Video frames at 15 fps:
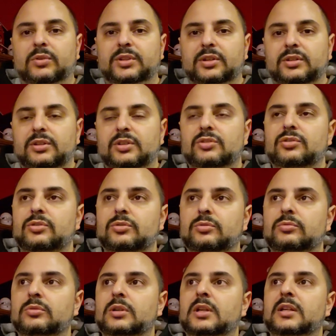what they're going to
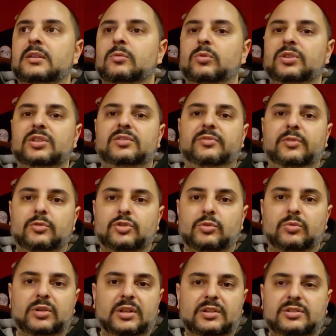do with his
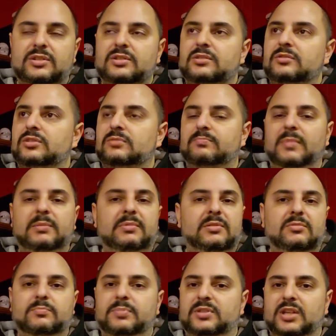future with us?
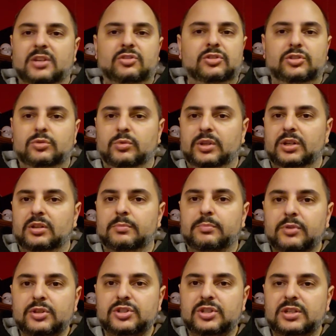Maybe potentially doing another
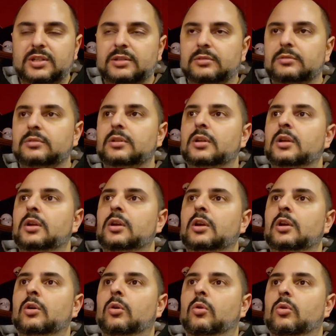bridge deal?
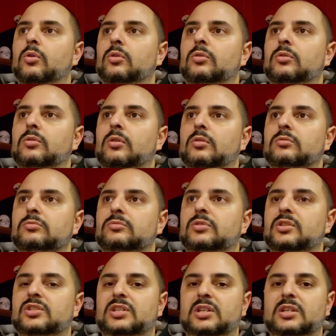Or
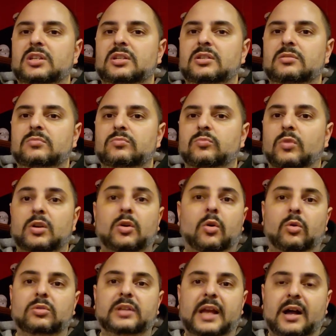does he want to
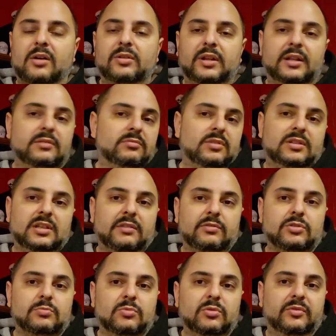hold out and the
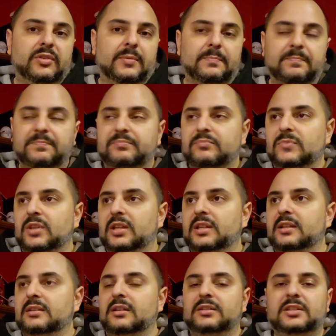Devils move him?
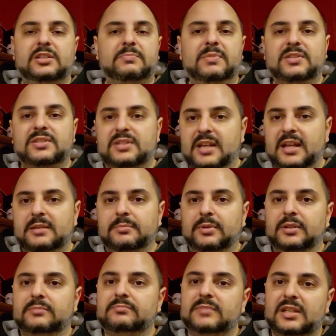Nothing's been said,
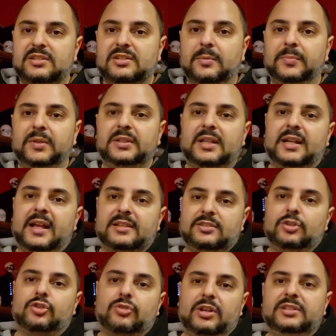but it's something that as
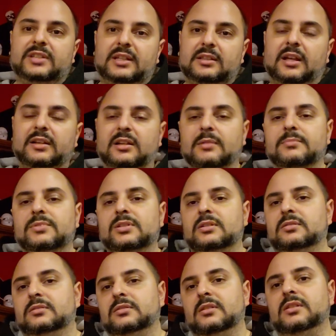the trade deadline comes
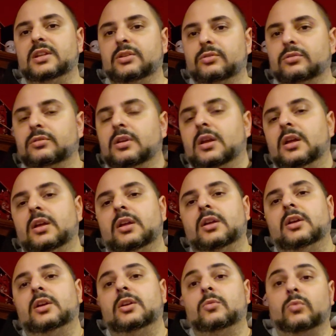near,
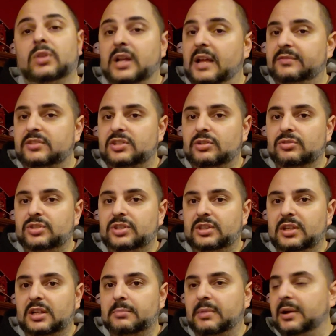we're going to have to seriously
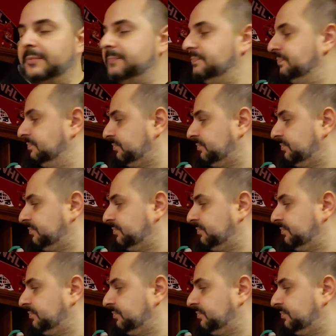think about.